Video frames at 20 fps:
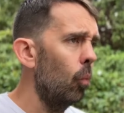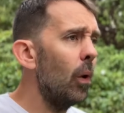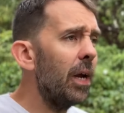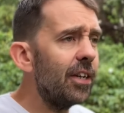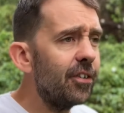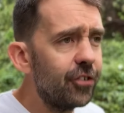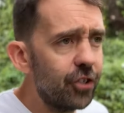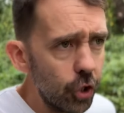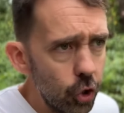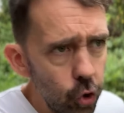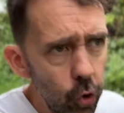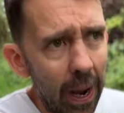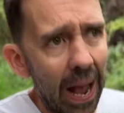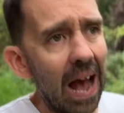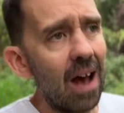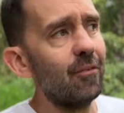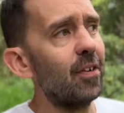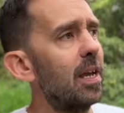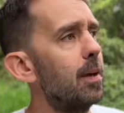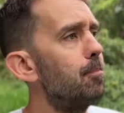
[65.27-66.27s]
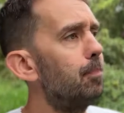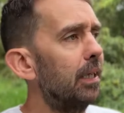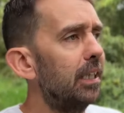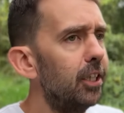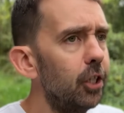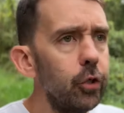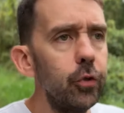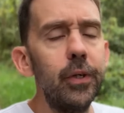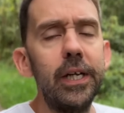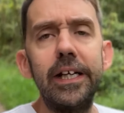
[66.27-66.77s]
We do have a
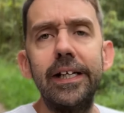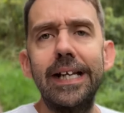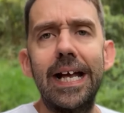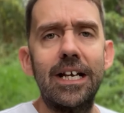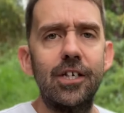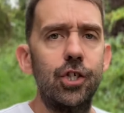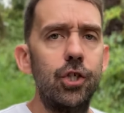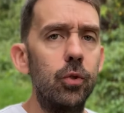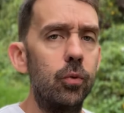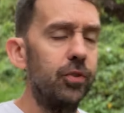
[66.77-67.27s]
ballooning national